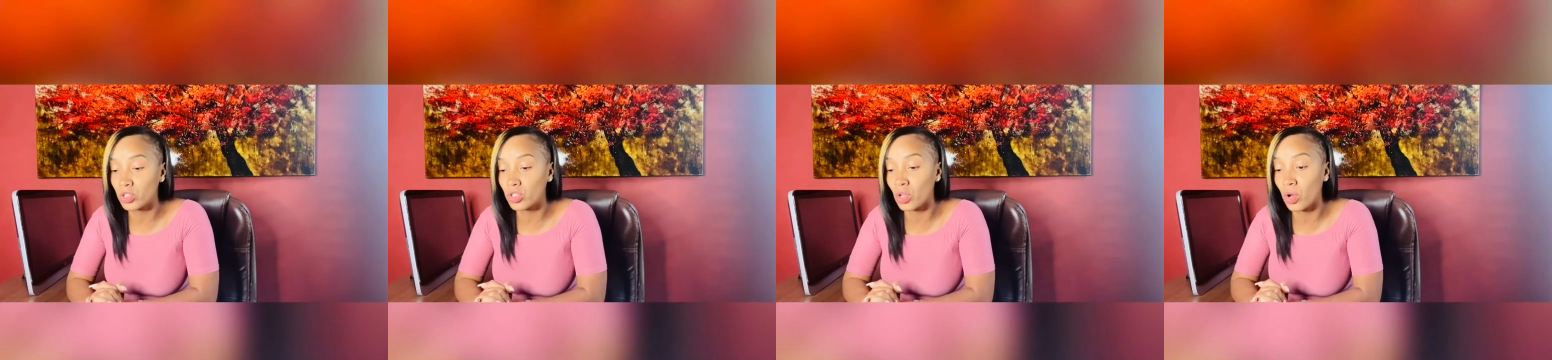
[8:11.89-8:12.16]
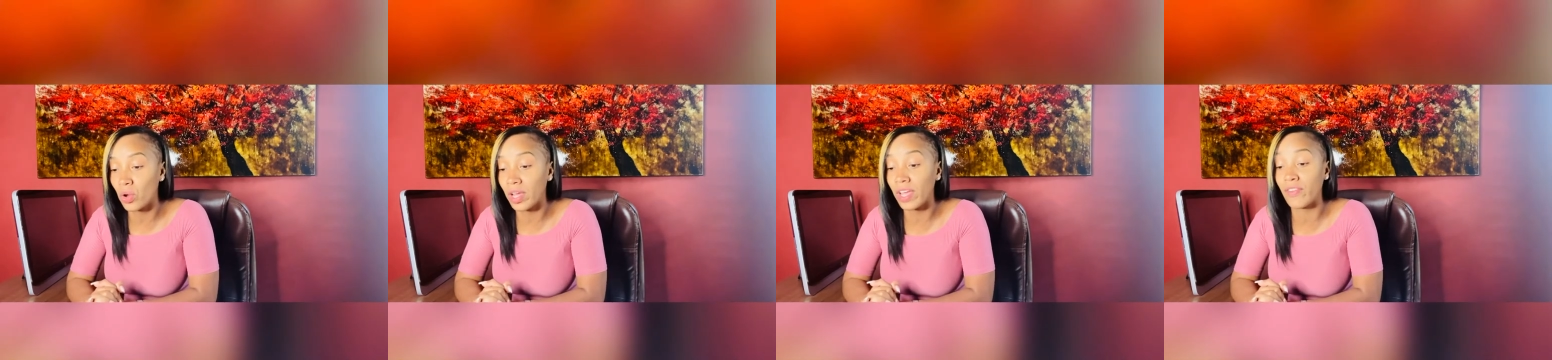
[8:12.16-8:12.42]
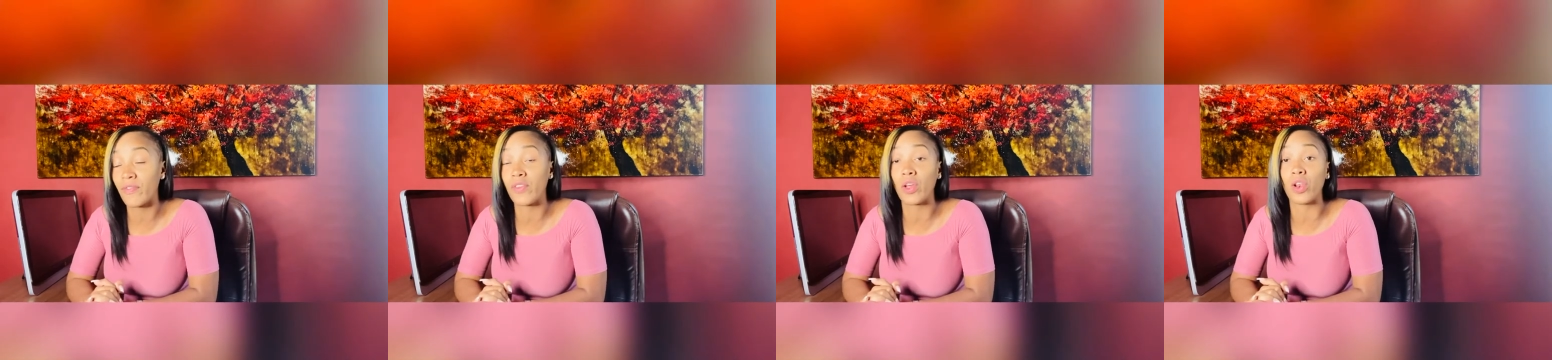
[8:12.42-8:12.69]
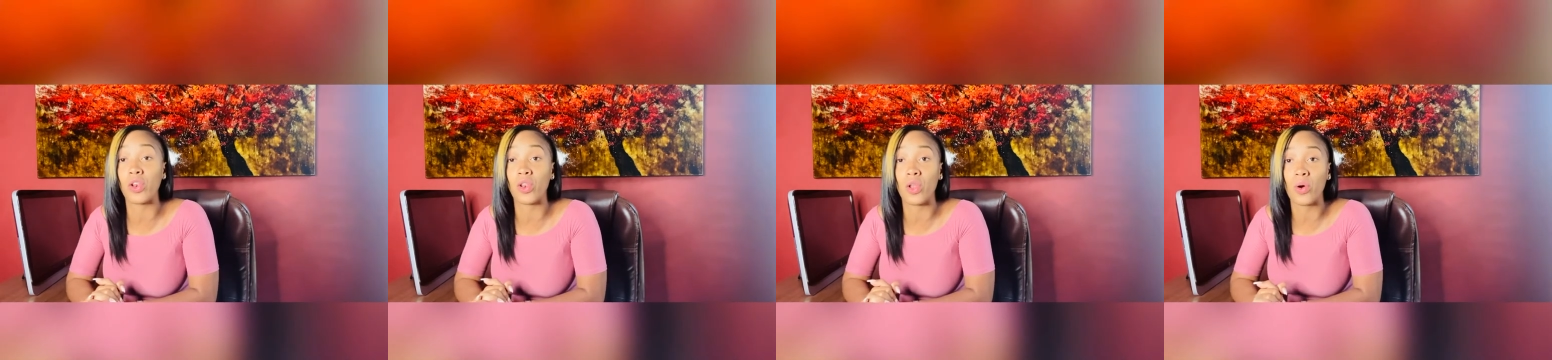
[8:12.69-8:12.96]
So if your
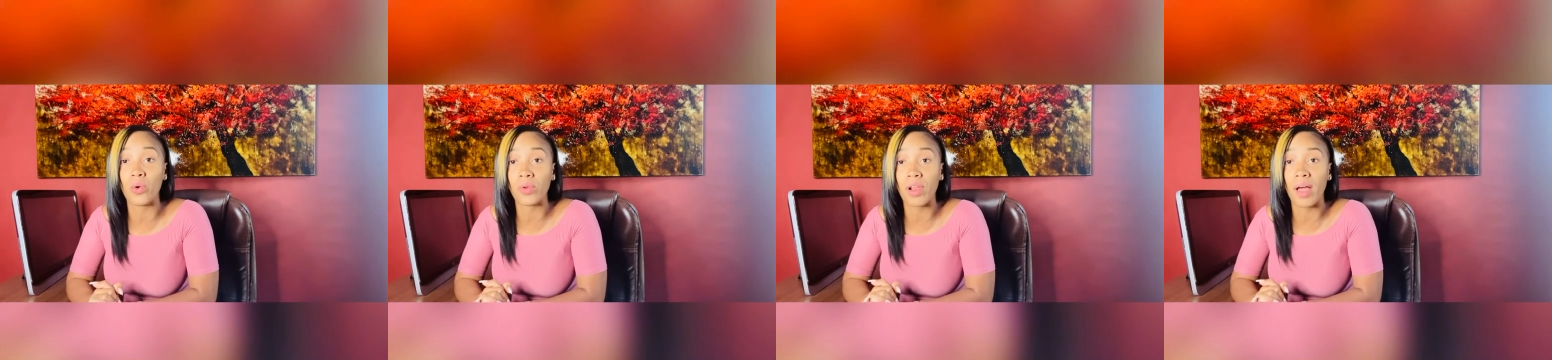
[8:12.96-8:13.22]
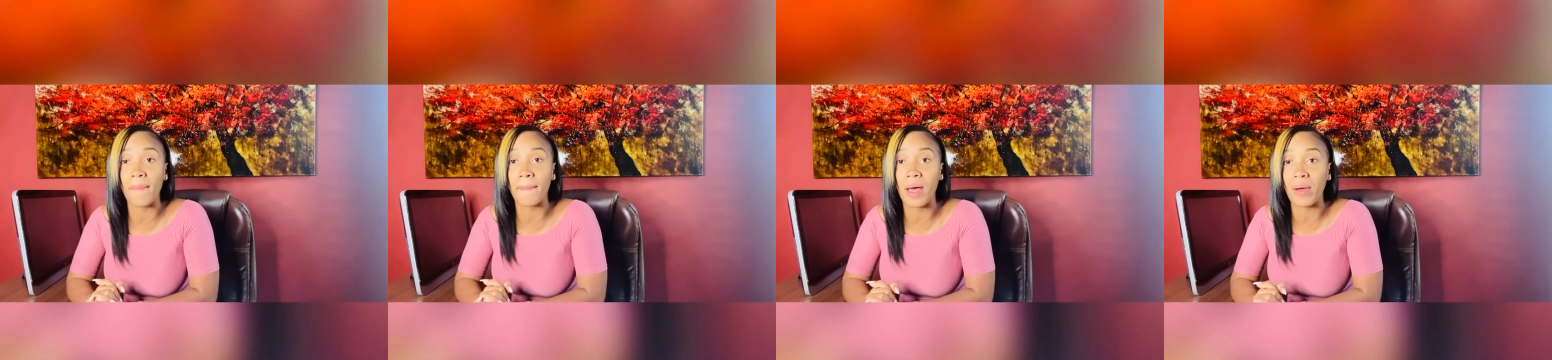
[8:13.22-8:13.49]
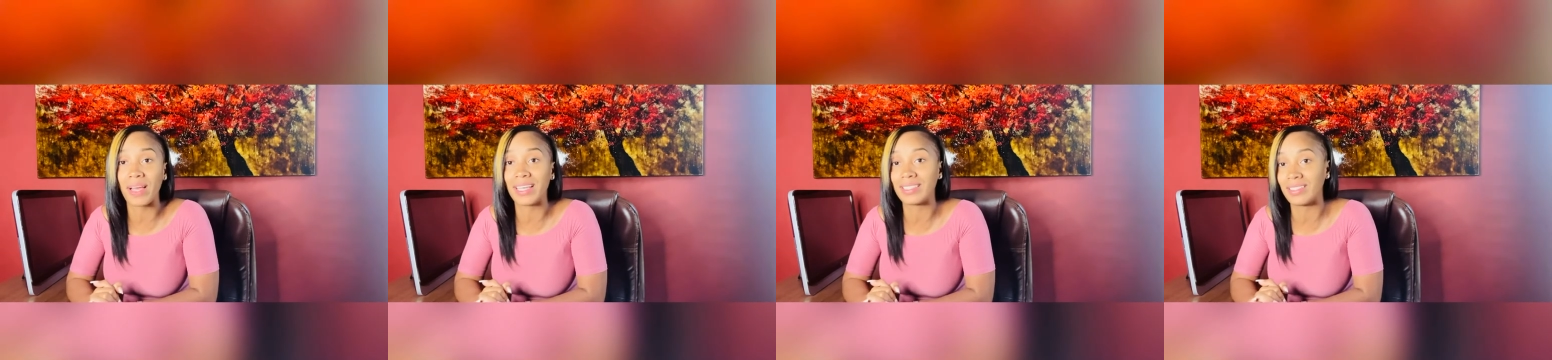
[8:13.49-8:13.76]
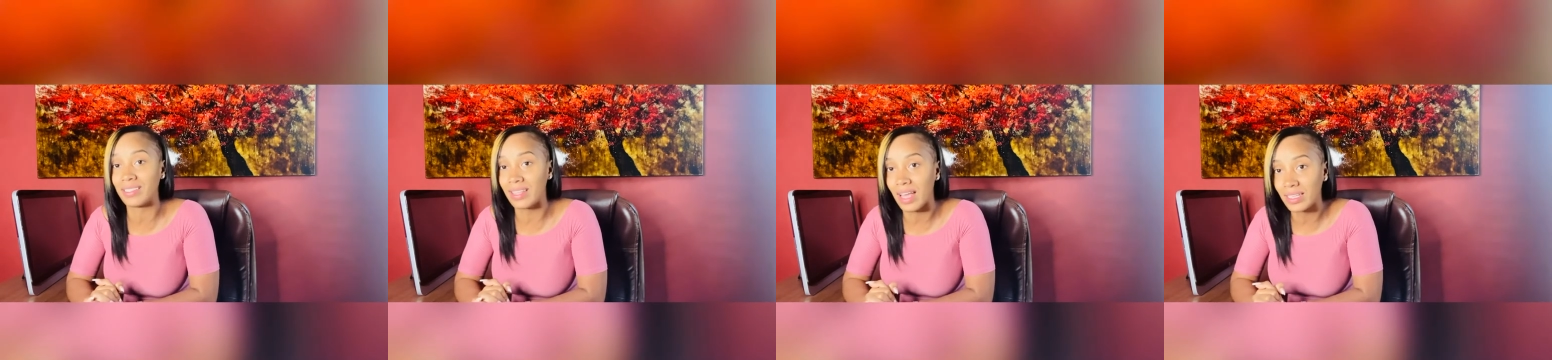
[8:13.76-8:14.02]
loan amount
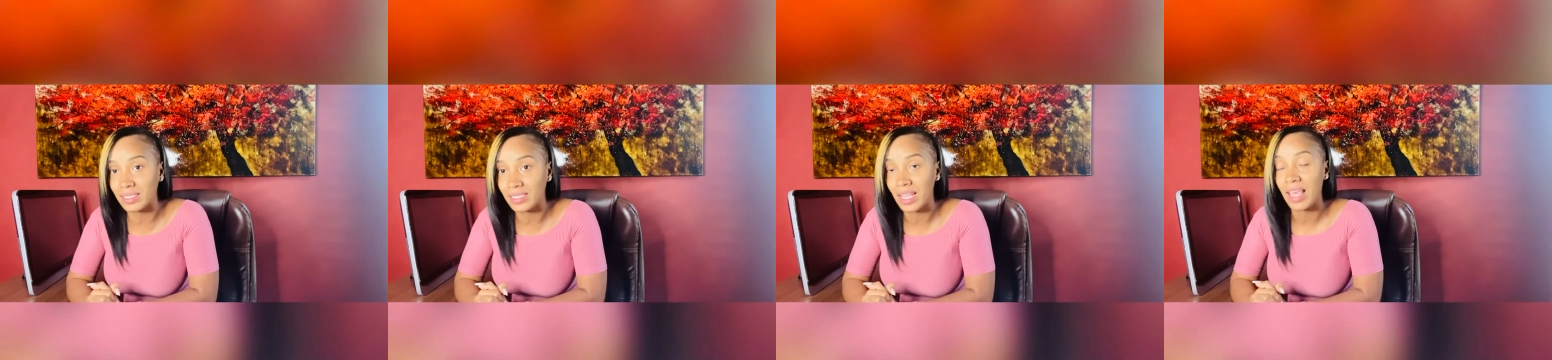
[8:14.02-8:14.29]
is less